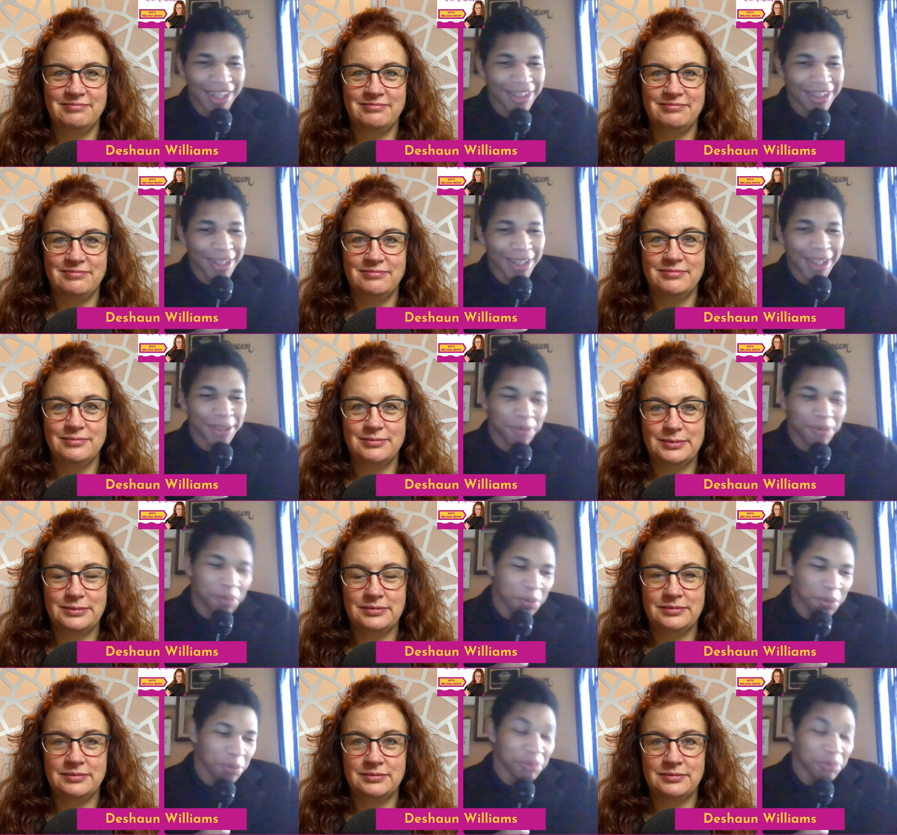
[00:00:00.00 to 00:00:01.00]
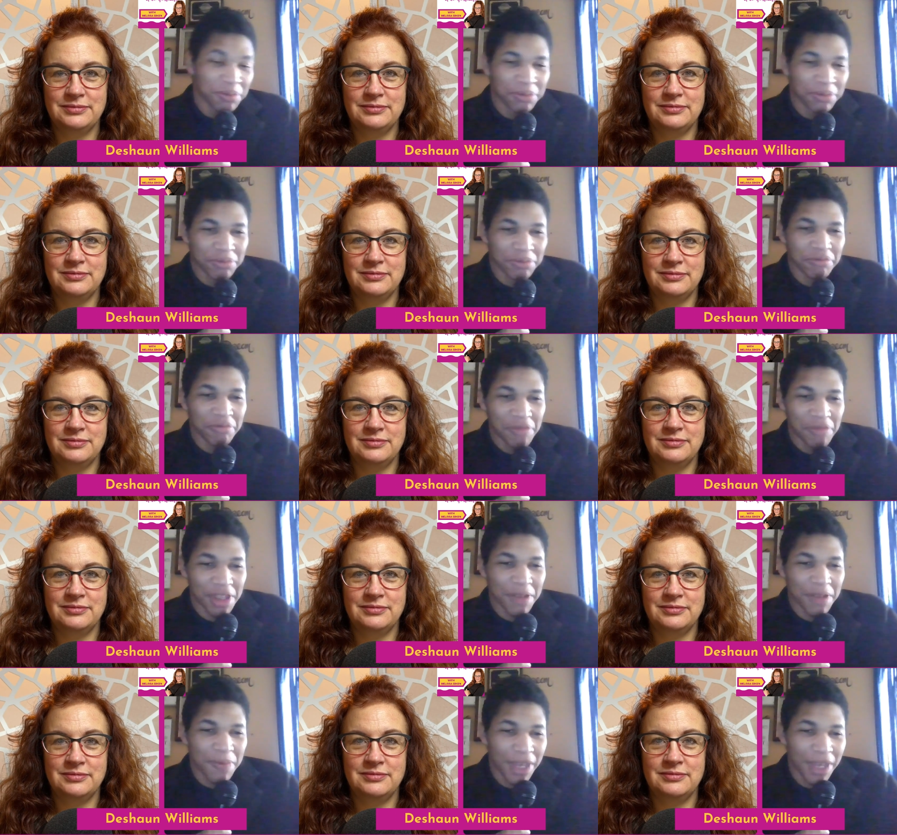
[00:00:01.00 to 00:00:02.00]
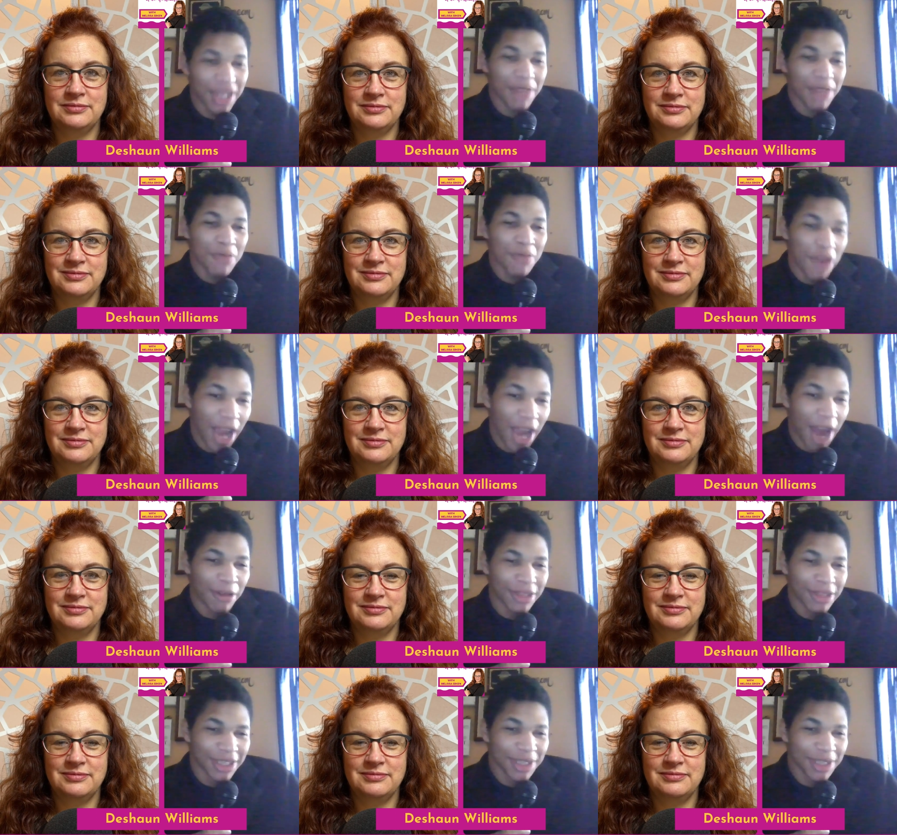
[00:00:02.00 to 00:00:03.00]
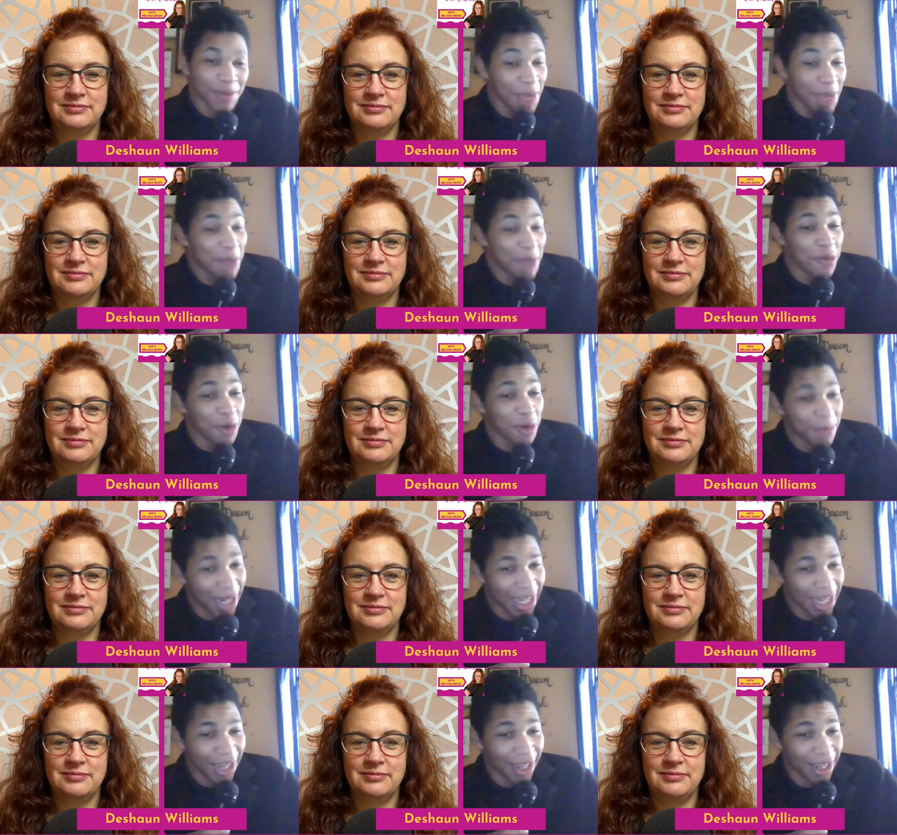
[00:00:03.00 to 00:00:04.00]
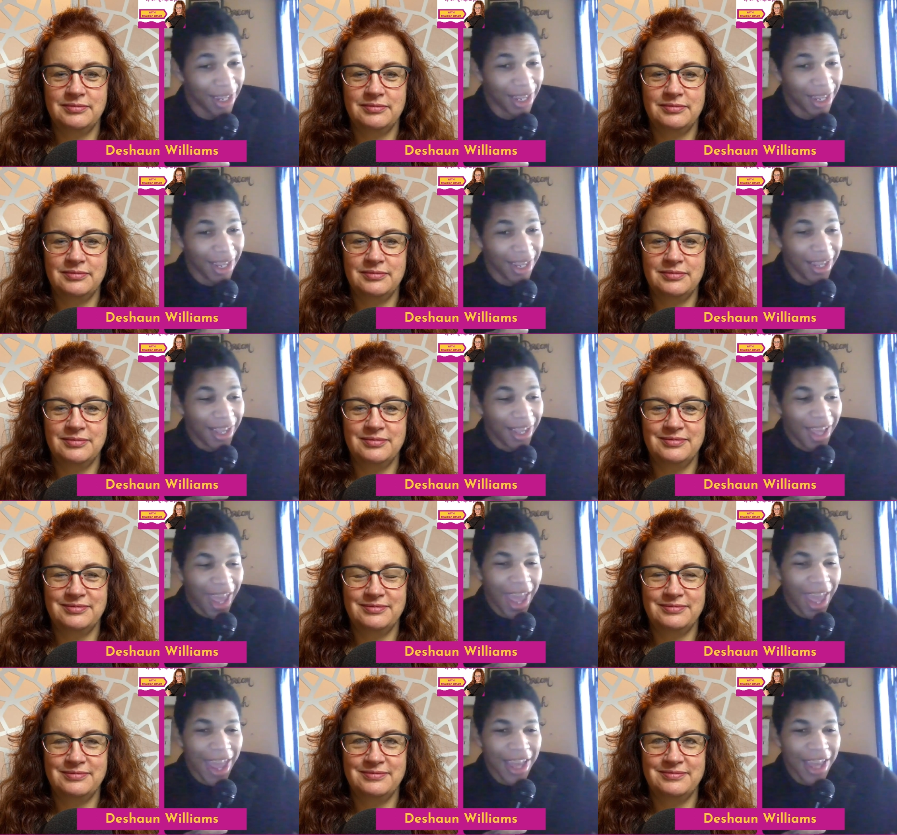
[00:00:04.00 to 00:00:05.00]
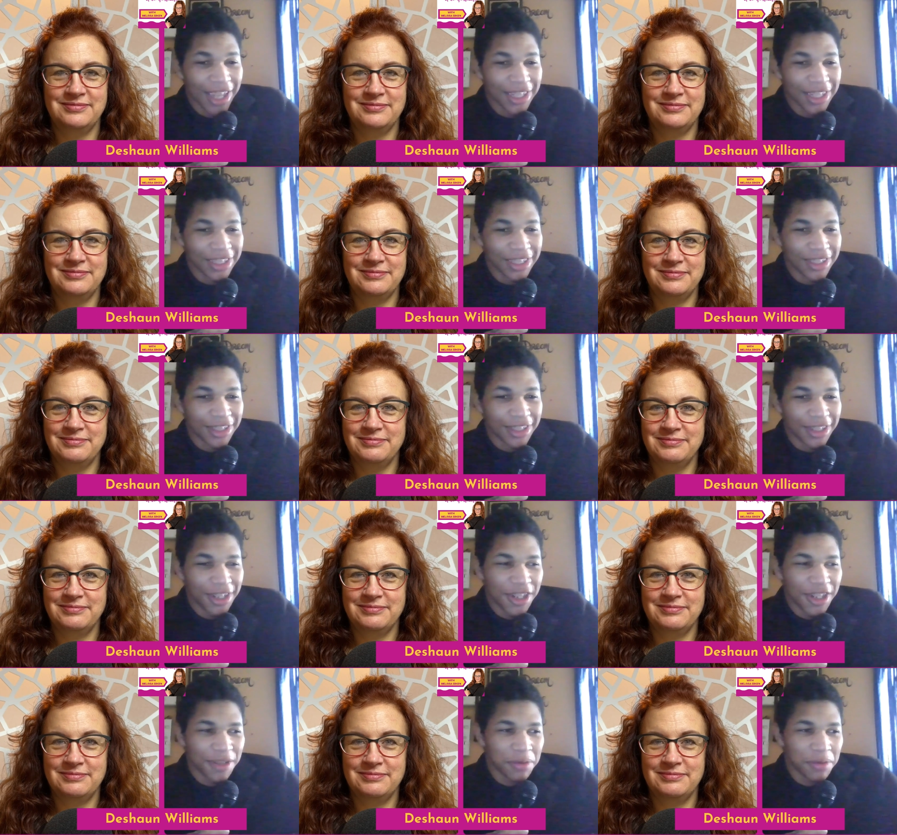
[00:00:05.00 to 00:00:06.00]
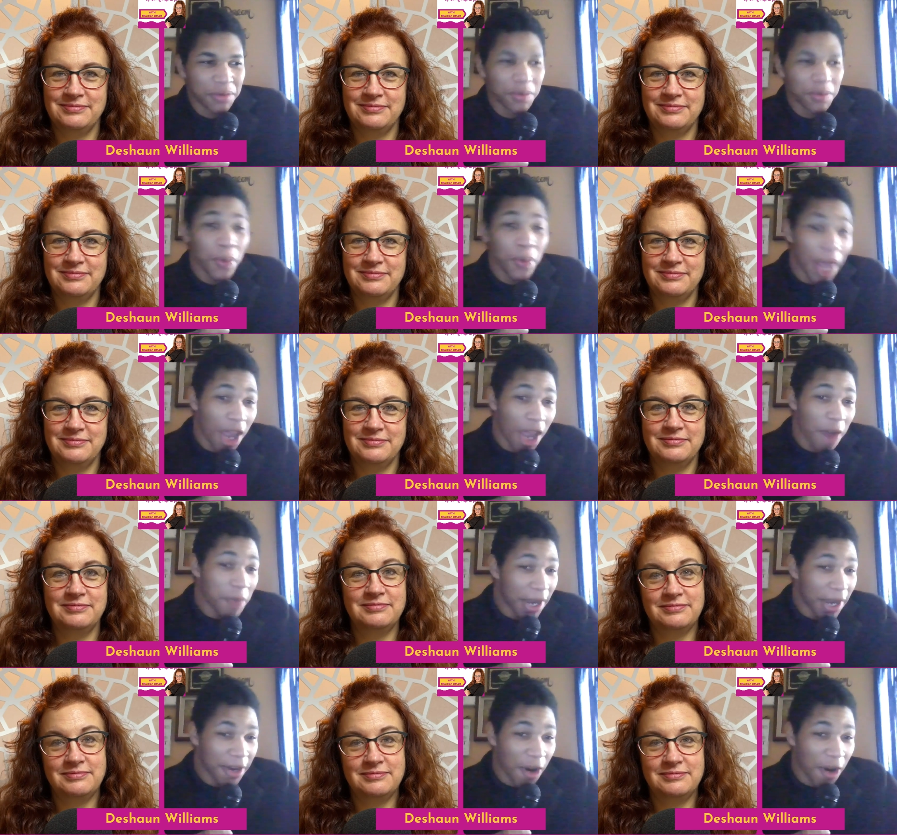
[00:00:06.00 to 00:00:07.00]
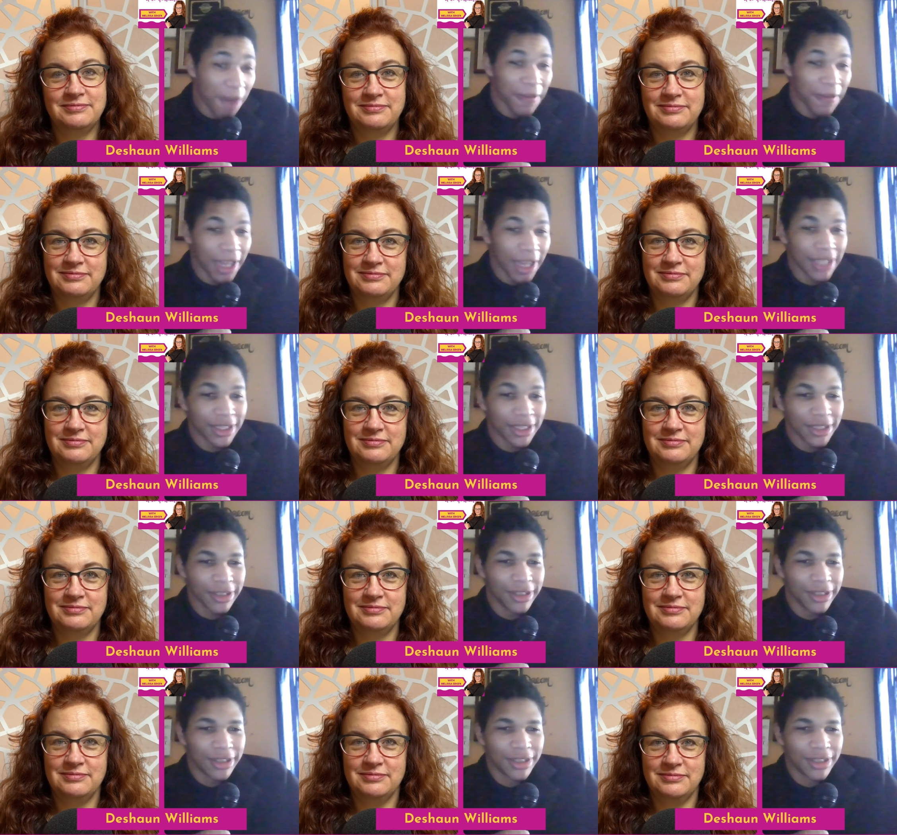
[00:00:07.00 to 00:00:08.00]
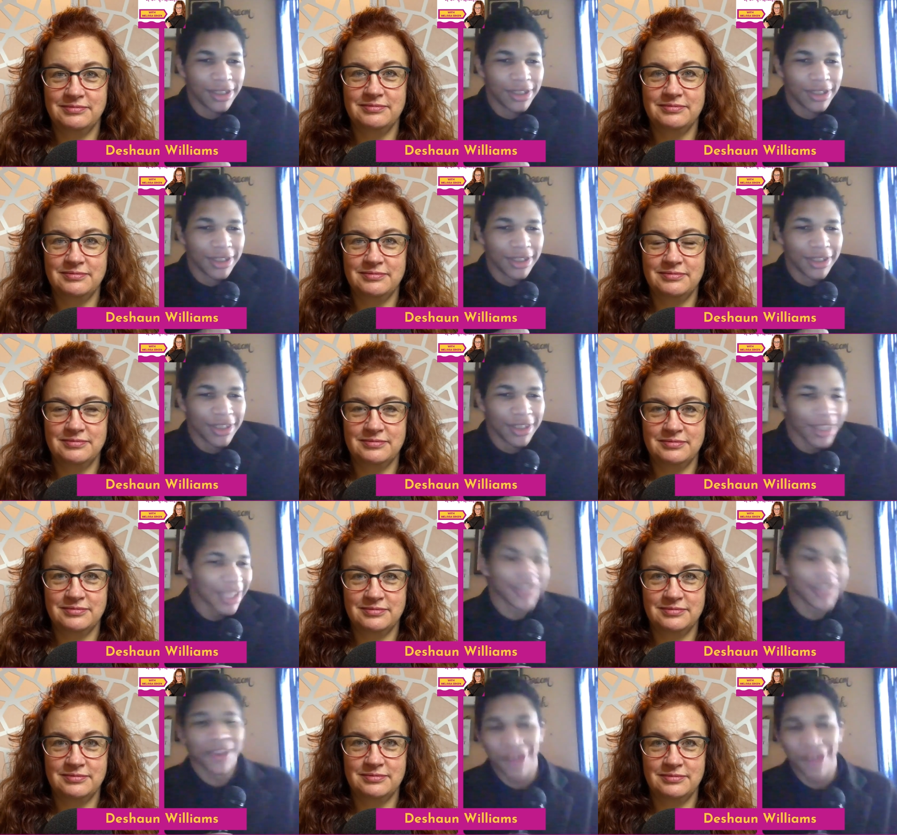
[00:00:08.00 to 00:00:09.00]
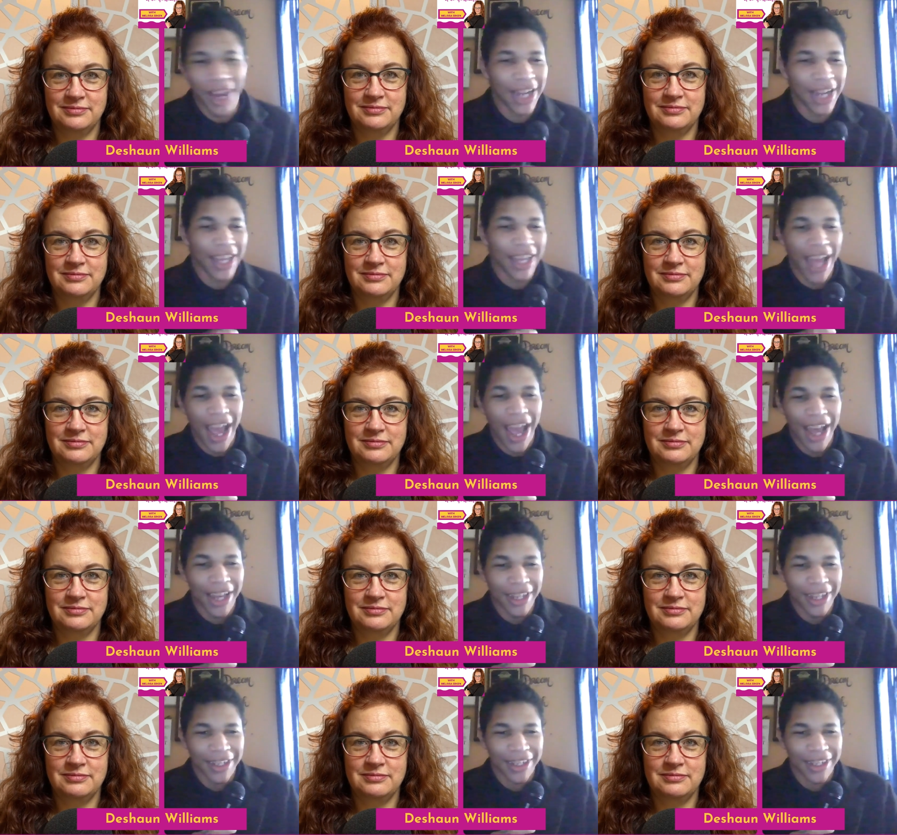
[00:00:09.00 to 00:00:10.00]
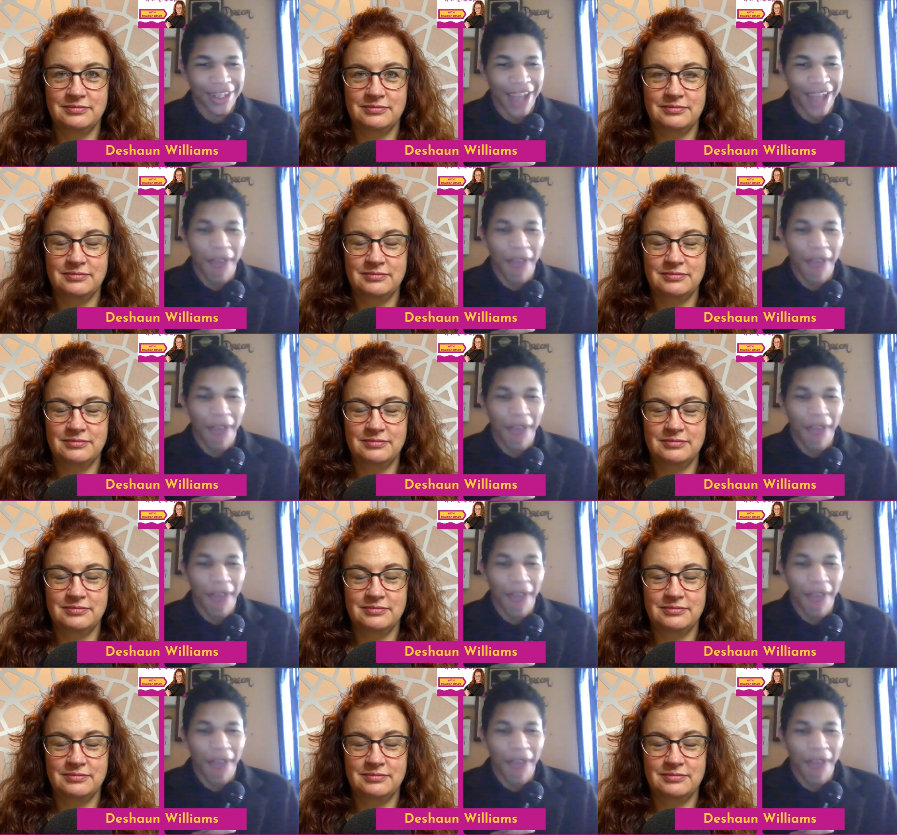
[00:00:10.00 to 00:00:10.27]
Speaker 1: and it's like, hmm, pick up more hours, make more money and pay off my car faster. Because granted, I,